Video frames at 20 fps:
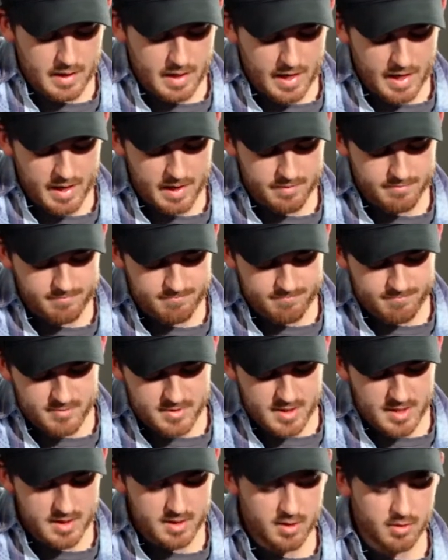I
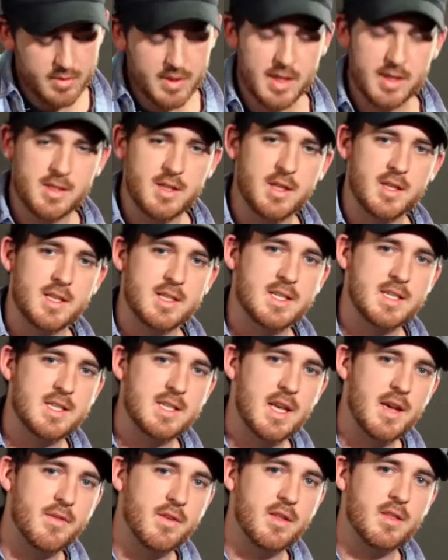didn't go down to the
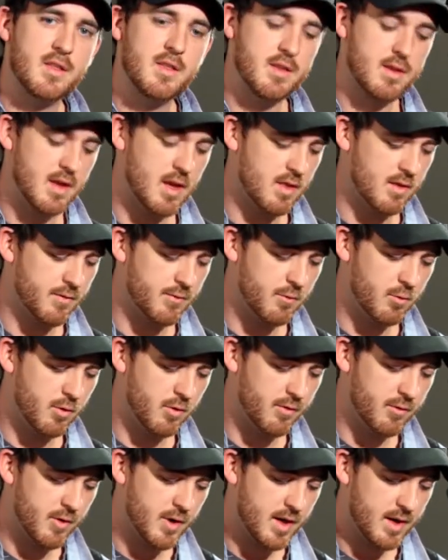7th and the
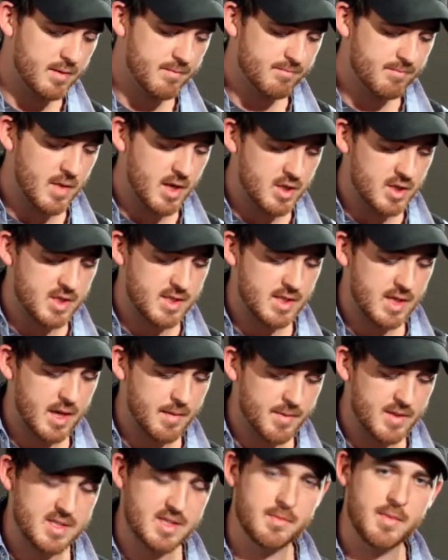4th fret, I just kept
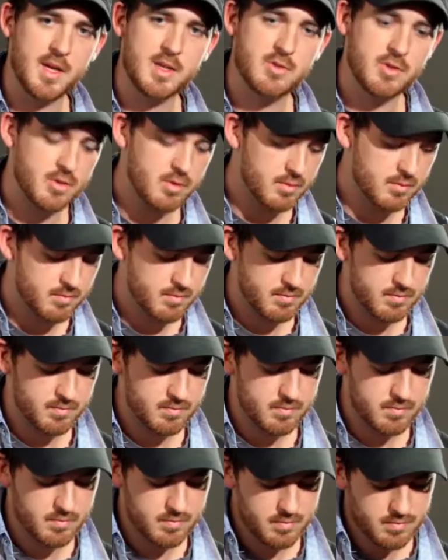it symmetrical.
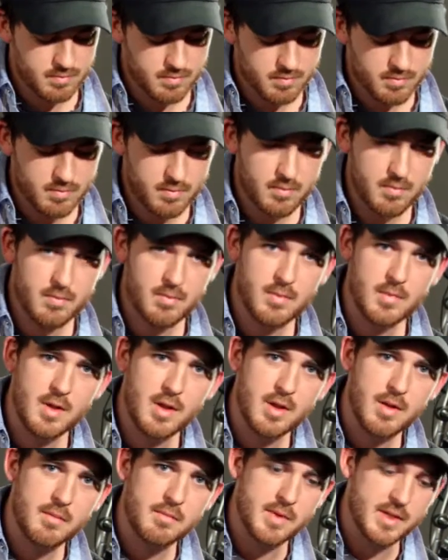
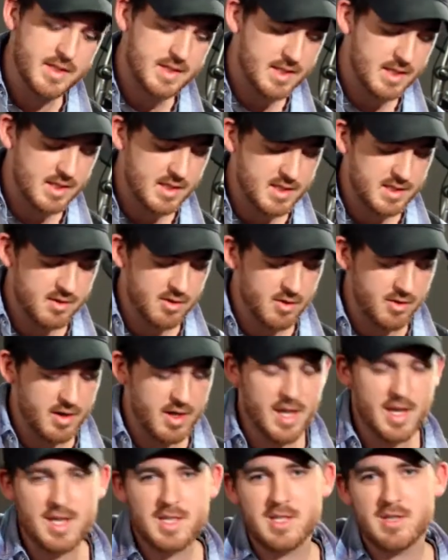But since your
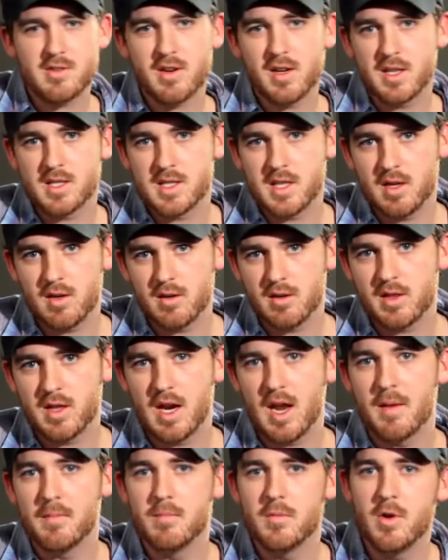E string is here, then
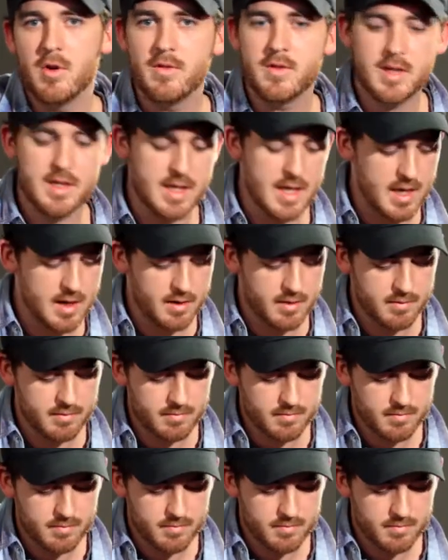I moved it down